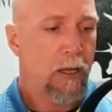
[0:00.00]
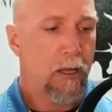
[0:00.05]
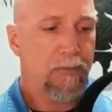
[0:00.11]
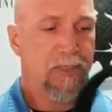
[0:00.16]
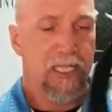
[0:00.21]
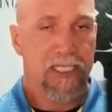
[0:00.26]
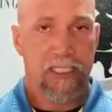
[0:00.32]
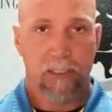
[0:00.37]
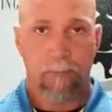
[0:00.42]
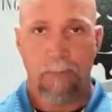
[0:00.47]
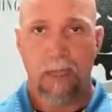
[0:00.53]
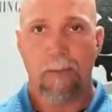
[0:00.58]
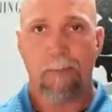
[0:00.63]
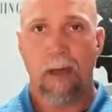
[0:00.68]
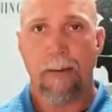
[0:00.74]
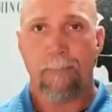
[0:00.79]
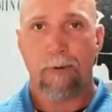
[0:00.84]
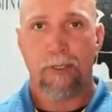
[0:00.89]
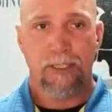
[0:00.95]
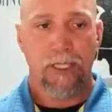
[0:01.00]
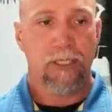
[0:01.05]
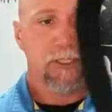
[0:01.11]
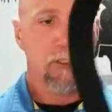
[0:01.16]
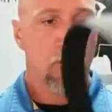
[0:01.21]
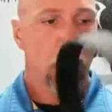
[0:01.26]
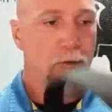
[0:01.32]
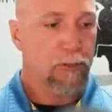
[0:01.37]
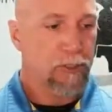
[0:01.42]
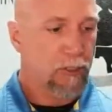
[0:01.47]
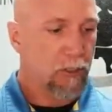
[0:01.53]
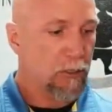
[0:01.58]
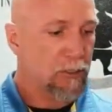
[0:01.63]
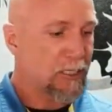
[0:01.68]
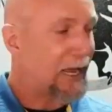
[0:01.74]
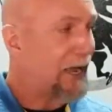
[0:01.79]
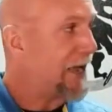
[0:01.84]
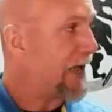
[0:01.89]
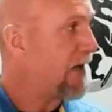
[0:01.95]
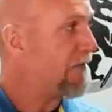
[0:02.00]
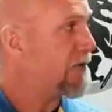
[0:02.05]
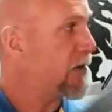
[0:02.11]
This is made by Precision Holsters. I have